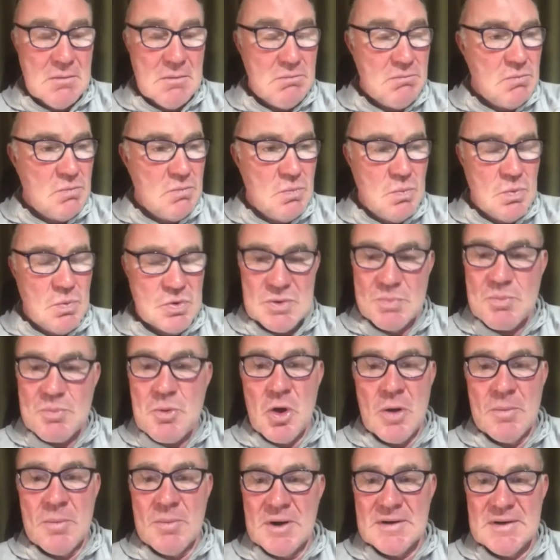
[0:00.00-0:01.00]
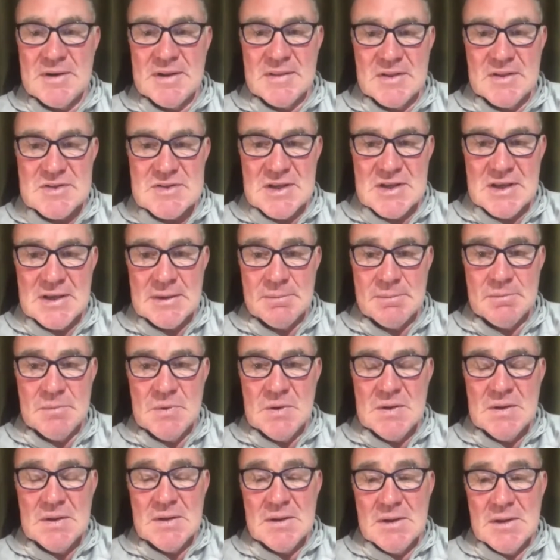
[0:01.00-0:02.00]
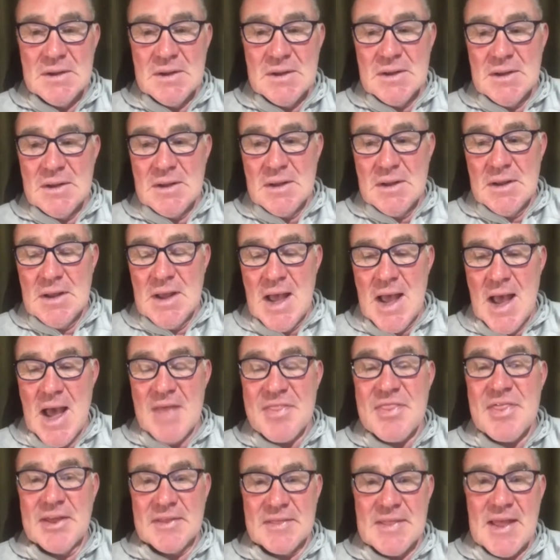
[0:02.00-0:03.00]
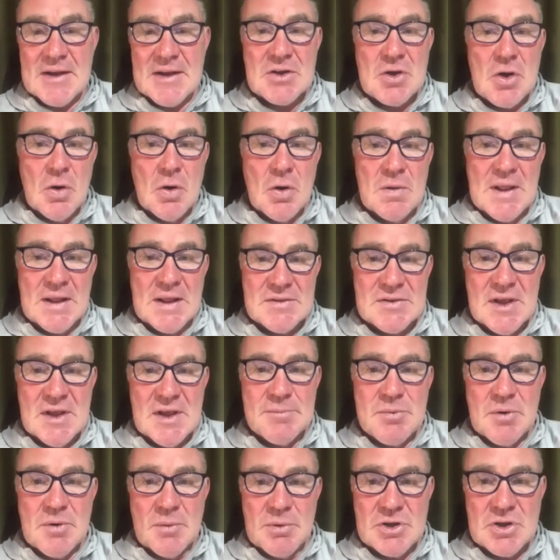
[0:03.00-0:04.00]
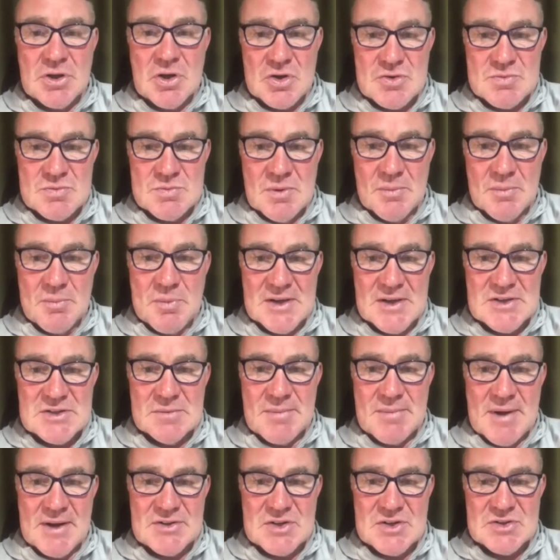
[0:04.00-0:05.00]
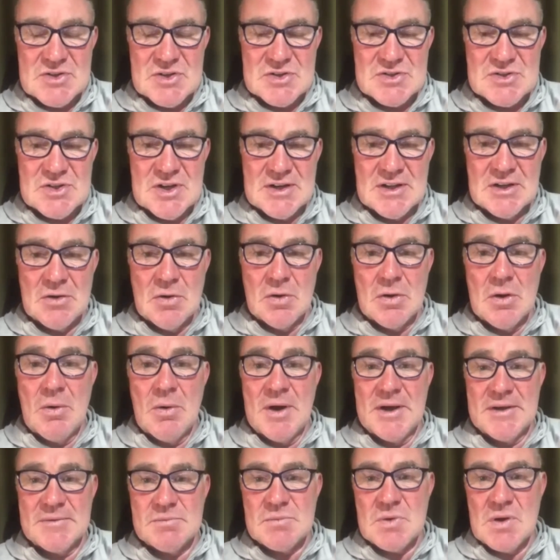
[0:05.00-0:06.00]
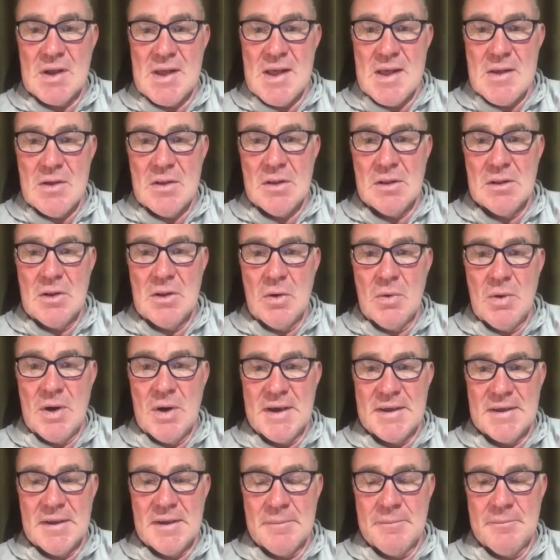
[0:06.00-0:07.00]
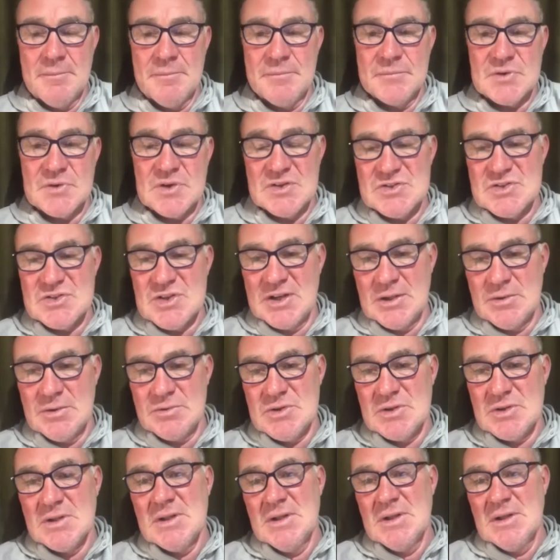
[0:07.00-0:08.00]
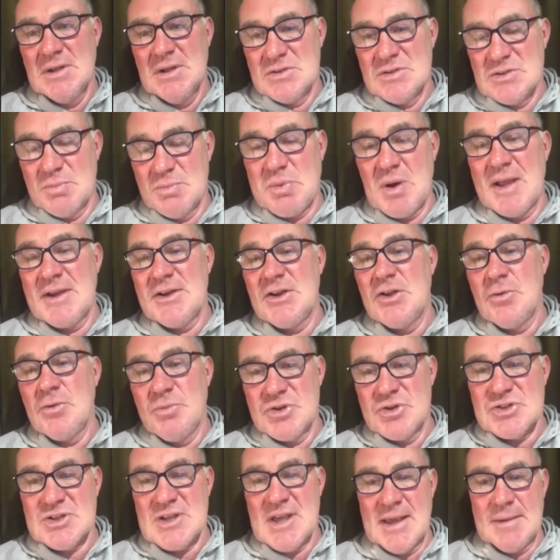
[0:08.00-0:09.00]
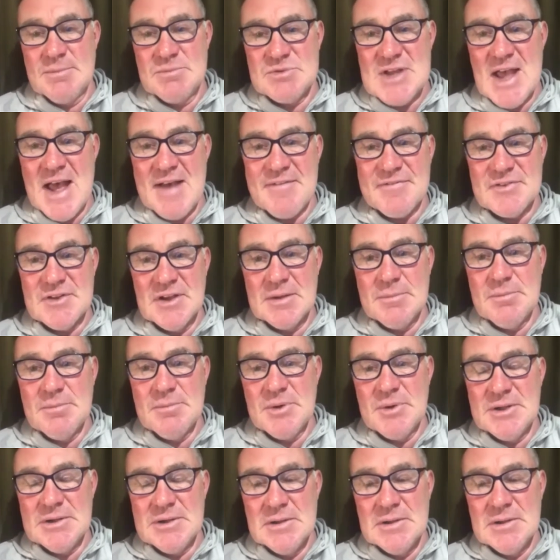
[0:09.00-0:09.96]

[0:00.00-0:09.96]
was a permanent in the team. I think that goal that day probably cost me a place at Manchester City, although I continued to play numerous games after. But